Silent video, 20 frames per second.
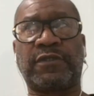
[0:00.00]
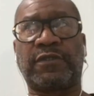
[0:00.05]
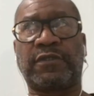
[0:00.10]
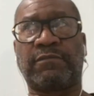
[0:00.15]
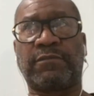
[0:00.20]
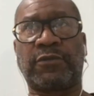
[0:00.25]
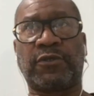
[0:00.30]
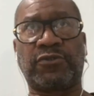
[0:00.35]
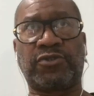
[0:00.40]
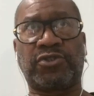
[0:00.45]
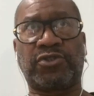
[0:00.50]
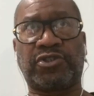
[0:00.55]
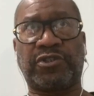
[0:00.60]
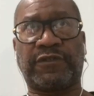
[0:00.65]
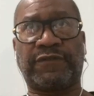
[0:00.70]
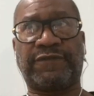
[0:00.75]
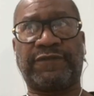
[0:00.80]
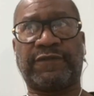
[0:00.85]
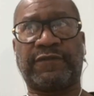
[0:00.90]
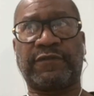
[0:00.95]
you see the most
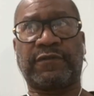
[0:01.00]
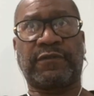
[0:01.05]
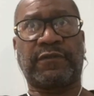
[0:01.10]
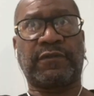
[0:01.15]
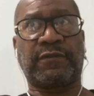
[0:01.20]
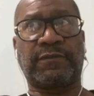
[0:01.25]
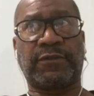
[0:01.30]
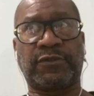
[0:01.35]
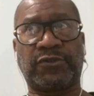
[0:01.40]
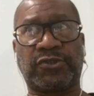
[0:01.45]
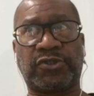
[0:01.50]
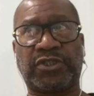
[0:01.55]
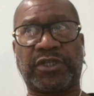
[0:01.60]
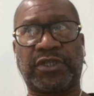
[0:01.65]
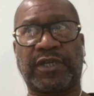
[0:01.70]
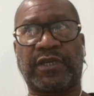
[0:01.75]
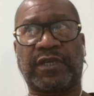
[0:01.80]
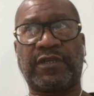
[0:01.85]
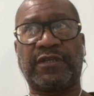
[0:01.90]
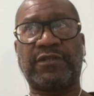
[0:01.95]
shift or the most
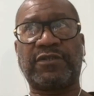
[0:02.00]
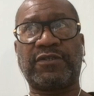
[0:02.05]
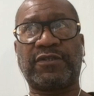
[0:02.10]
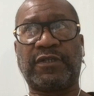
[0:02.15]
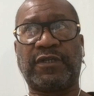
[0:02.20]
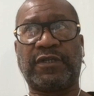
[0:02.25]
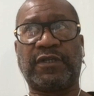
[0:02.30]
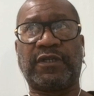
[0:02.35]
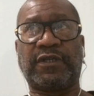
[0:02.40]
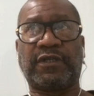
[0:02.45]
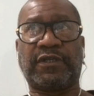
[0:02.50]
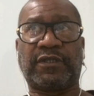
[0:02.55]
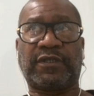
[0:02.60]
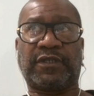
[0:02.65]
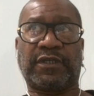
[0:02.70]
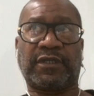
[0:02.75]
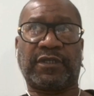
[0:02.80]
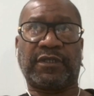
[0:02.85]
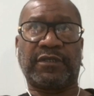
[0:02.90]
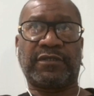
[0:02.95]
change?
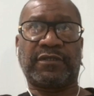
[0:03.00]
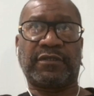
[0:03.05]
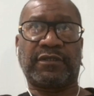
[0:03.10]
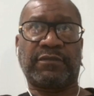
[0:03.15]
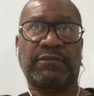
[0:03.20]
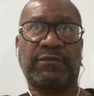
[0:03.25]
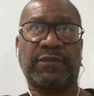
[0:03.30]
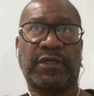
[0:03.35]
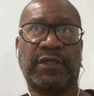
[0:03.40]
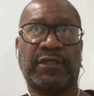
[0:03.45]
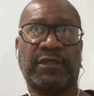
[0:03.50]
And that's the